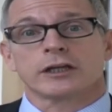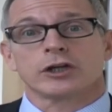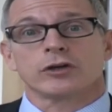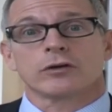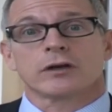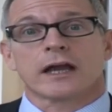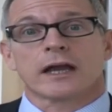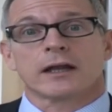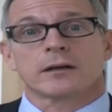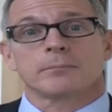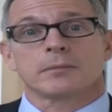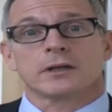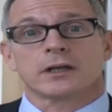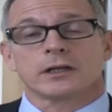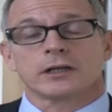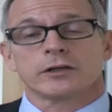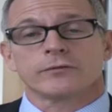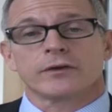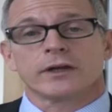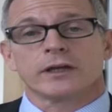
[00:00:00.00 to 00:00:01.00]
that you
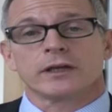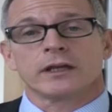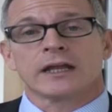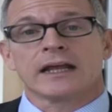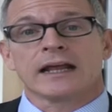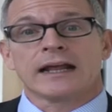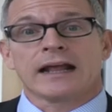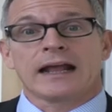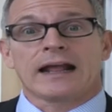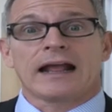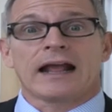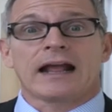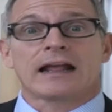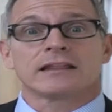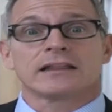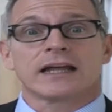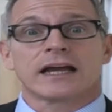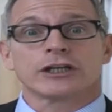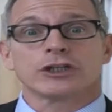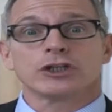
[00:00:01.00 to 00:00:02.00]
can believe in,